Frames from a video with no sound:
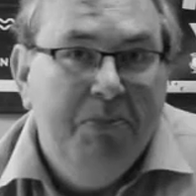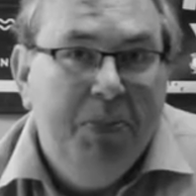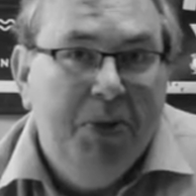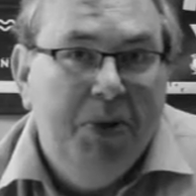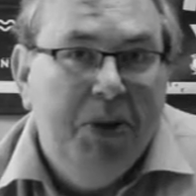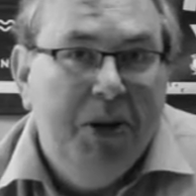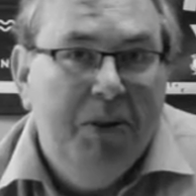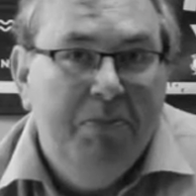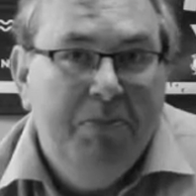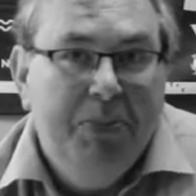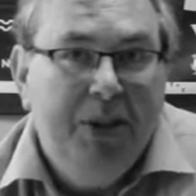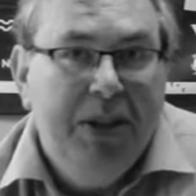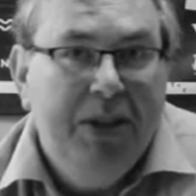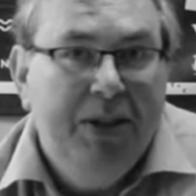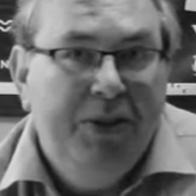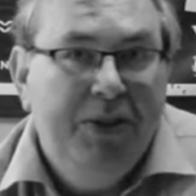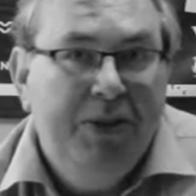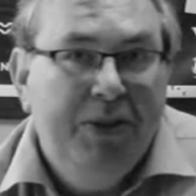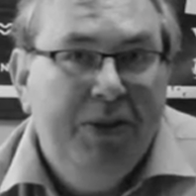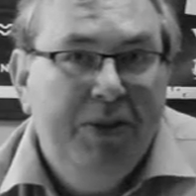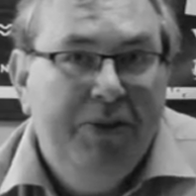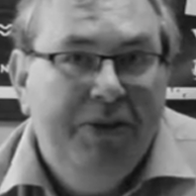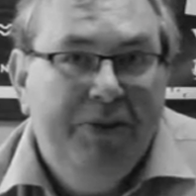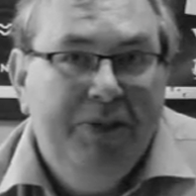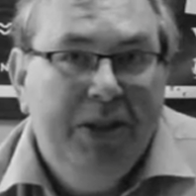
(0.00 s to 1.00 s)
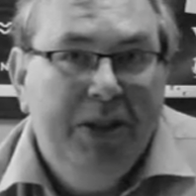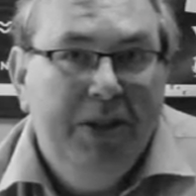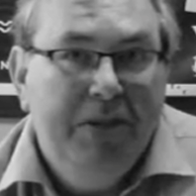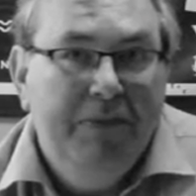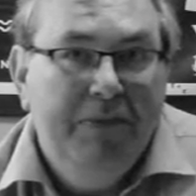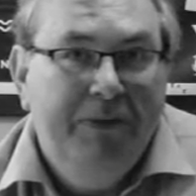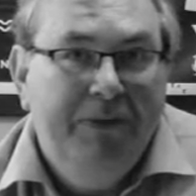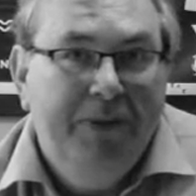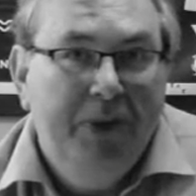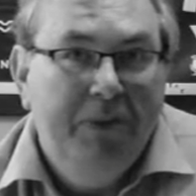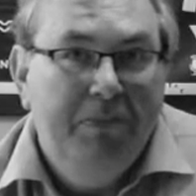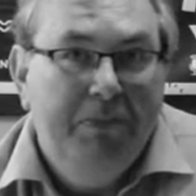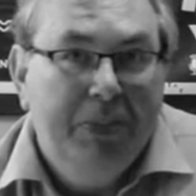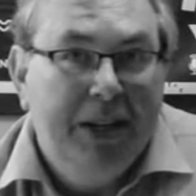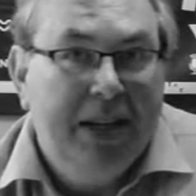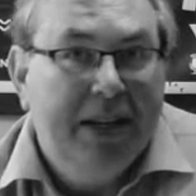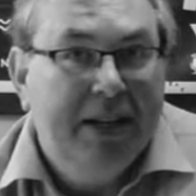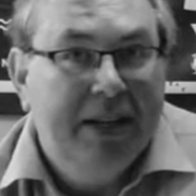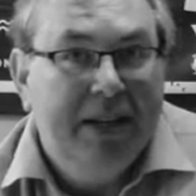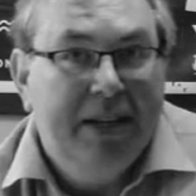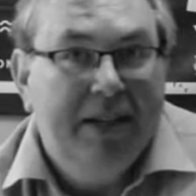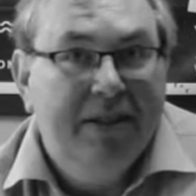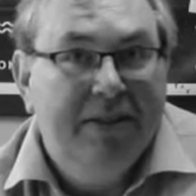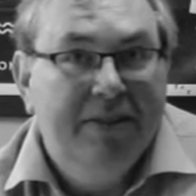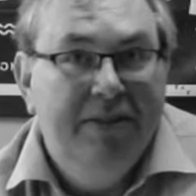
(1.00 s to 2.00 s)
but a breakthrough film for
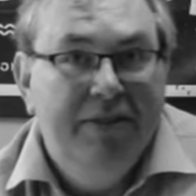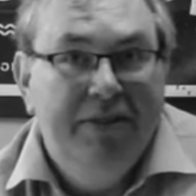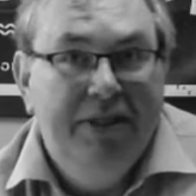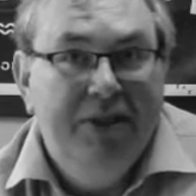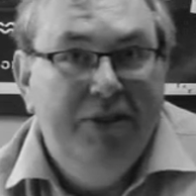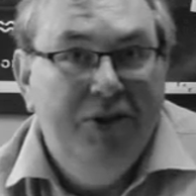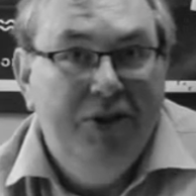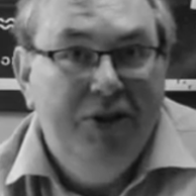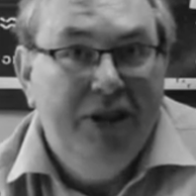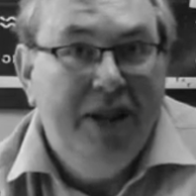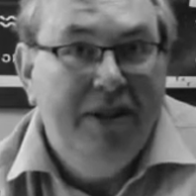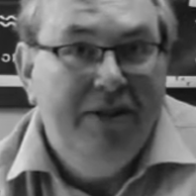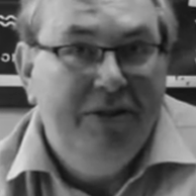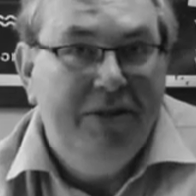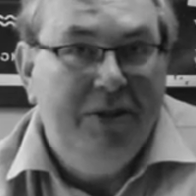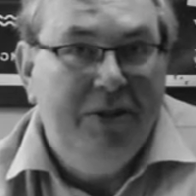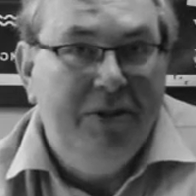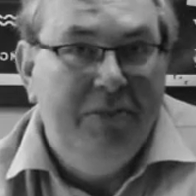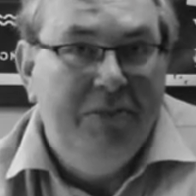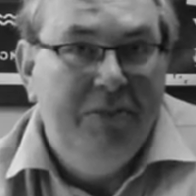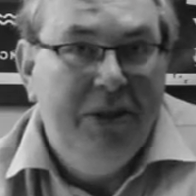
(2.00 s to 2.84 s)
black actors in general,